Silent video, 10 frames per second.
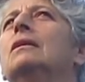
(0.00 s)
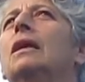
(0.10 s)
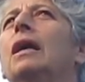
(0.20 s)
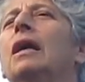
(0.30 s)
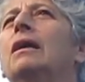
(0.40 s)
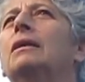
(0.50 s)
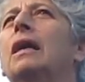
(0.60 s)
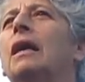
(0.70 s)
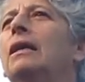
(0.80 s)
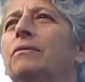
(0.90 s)
And
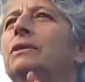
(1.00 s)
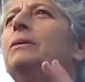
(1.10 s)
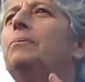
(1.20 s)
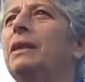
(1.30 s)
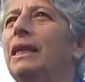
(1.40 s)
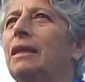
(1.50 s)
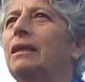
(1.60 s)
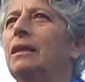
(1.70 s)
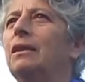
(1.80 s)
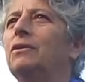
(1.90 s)
a kind of deepening
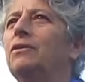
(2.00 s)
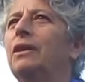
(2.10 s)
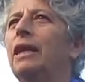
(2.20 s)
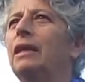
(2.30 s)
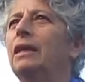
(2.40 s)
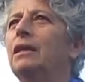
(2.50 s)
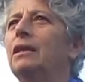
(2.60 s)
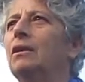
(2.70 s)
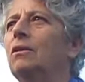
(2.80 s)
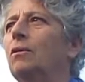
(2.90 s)
and understanding,
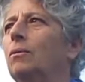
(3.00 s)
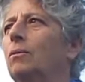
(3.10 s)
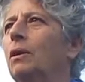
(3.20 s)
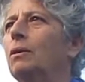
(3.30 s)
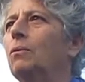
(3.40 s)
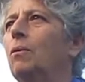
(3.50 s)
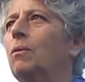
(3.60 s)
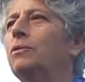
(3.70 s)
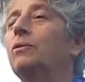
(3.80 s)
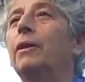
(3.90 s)

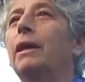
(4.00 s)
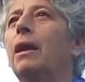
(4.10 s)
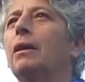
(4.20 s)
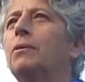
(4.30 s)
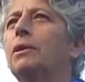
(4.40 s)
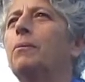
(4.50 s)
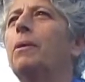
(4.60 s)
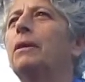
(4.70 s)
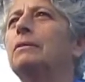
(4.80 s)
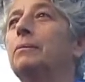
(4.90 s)
what was going on, what the
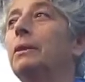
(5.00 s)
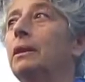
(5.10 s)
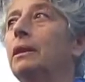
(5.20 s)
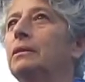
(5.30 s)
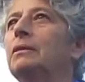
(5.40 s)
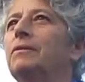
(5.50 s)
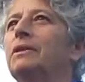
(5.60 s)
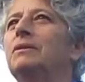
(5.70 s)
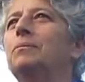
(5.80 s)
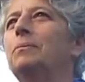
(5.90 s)
possibilities of
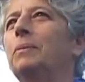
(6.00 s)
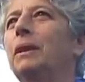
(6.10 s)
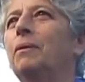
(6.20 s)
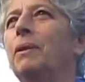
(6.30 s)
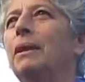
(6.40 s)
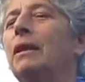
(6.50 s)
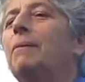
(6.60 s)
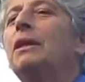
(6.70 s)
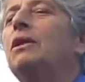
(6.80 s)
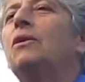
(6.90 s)
this being around. I mean,